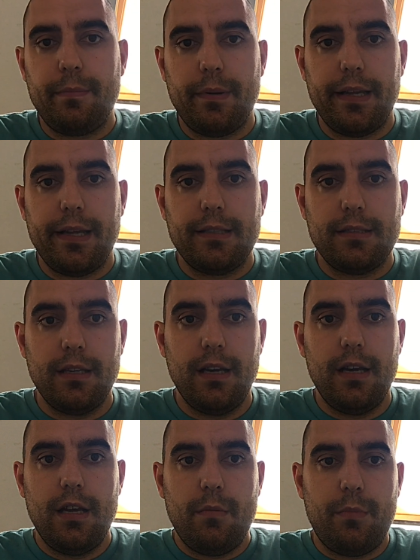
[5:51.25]
players.
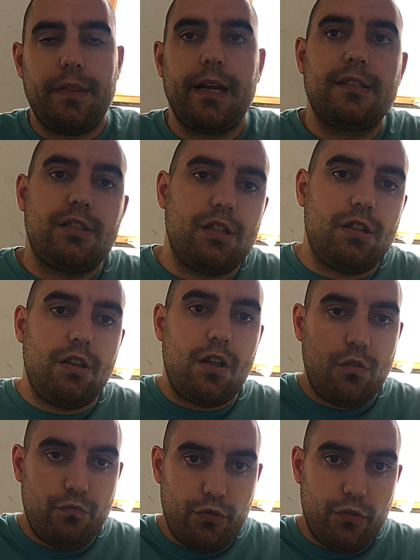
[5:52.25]
But that's the
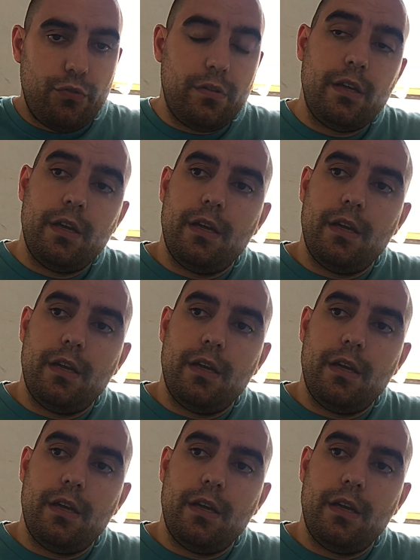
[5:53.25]
long run.